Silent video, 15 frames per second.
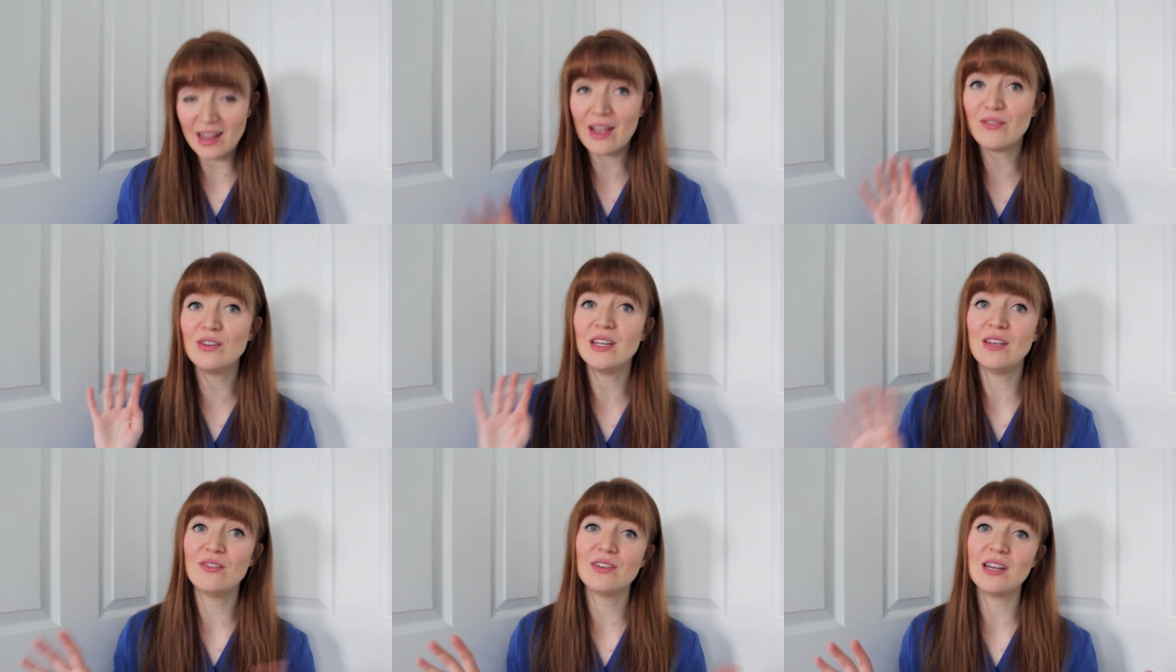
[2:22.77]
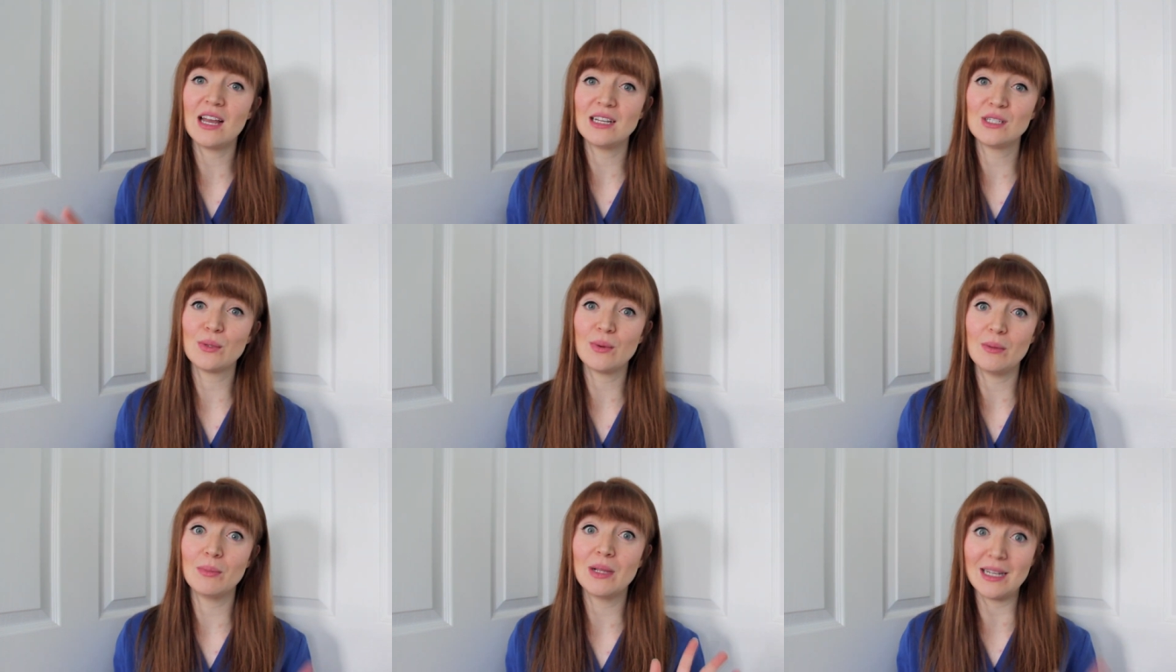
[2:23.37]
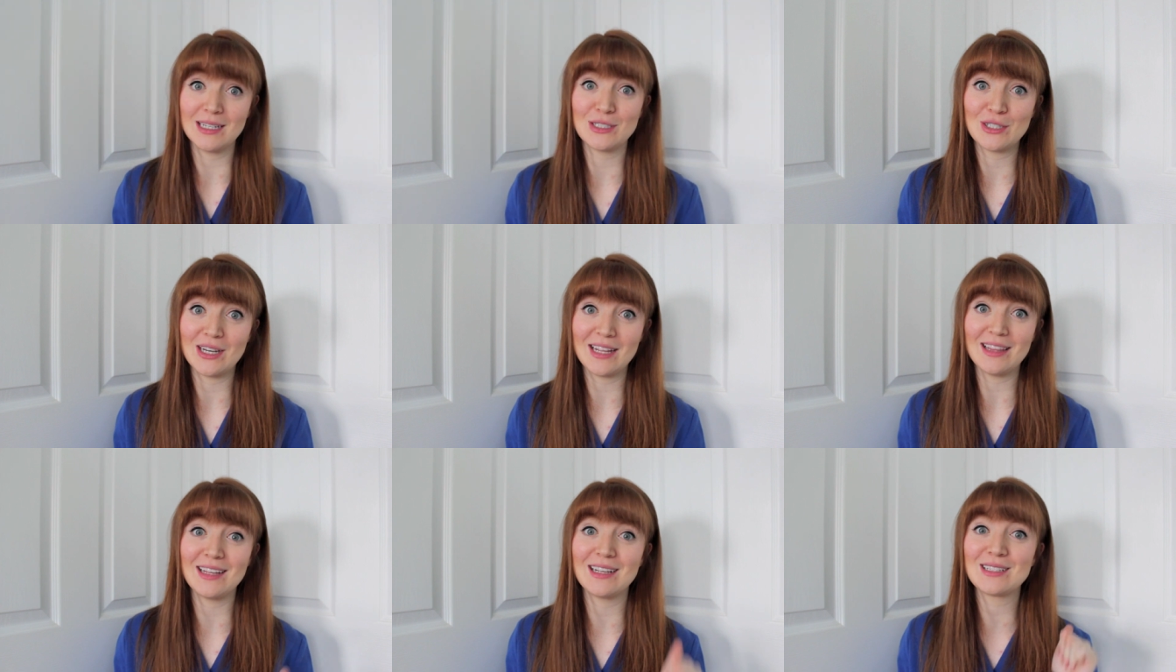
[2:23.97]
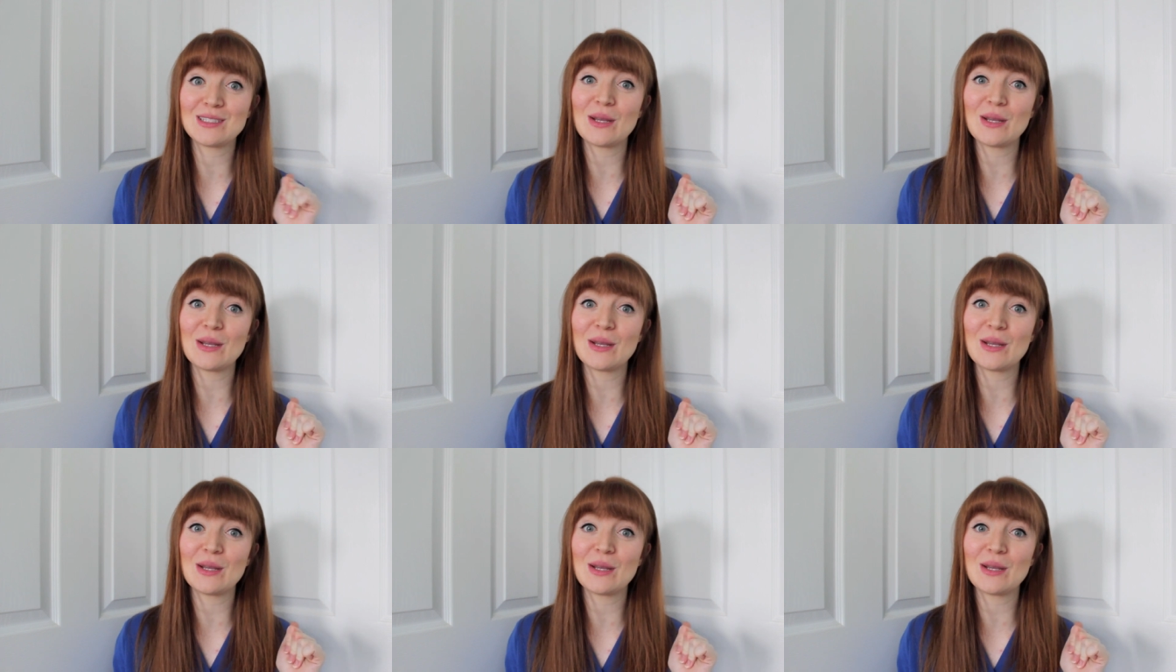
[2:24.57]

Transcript: I haven't even had to replenish anything.